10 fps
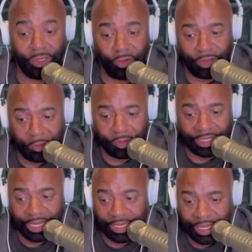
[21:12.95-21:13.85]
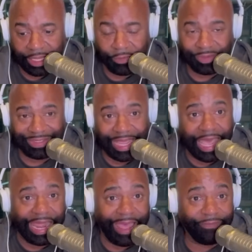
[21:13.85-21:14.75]
They were thinking that he was
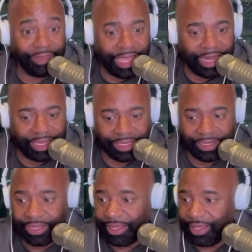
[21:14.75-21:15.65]
that athletic and,